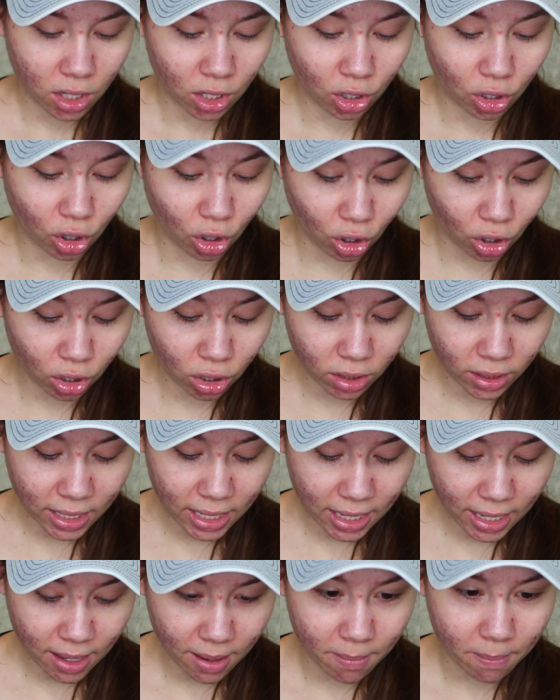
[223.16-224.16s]

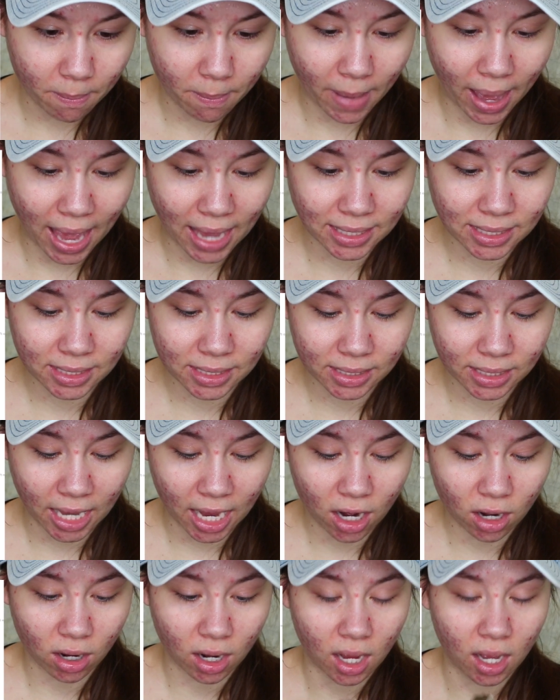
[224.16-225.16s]
curling
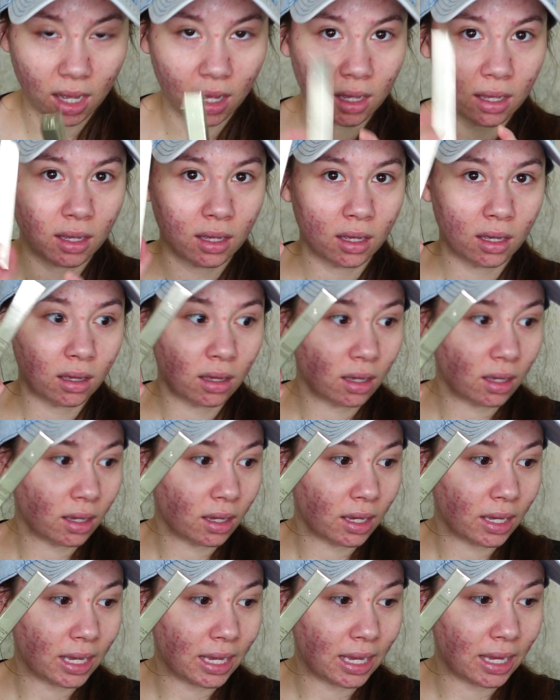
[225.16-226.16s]
mascara
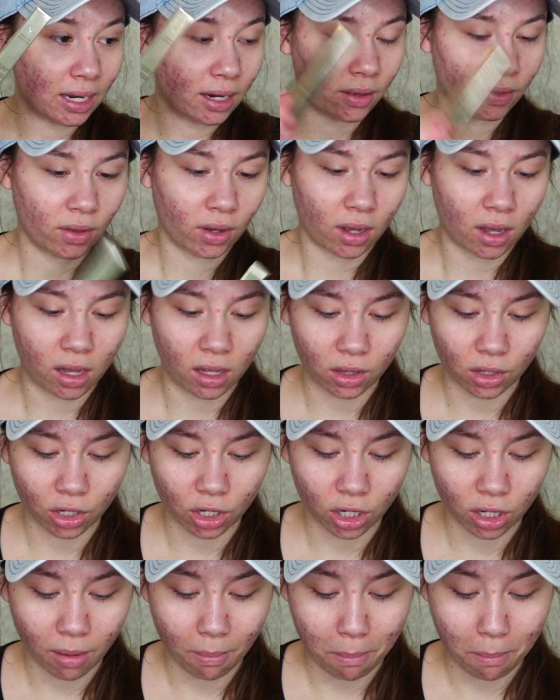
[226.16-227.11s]
in the color